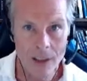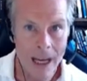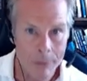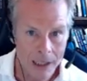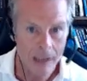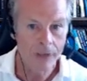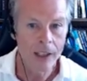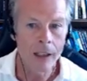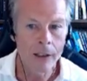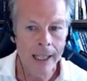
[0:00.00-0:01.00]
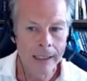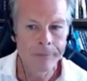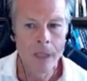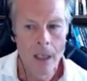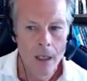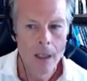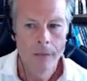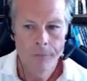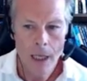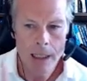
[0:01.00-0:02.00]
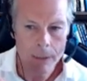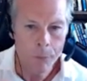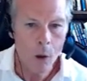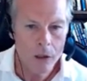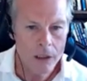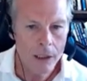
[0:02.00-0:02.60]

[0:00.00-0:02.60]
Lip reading: for that particular thing, okay? It's important